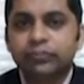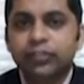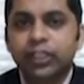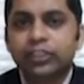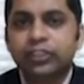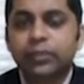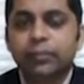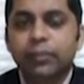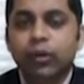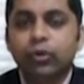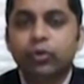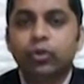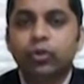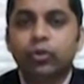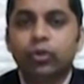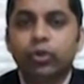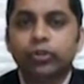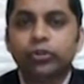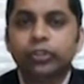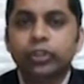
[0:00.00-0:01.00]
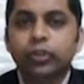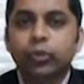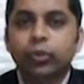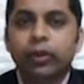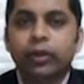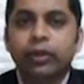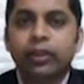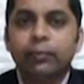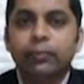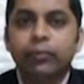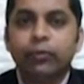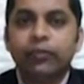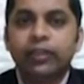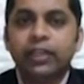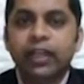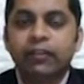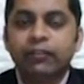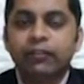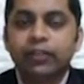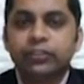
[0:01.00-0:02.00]
is about to cross the 200-day moving
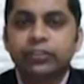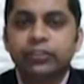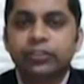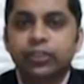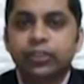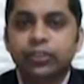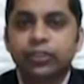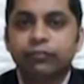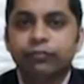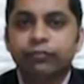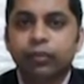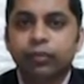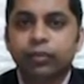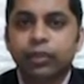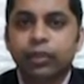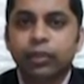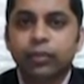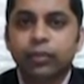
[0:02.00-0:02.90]
average for Tata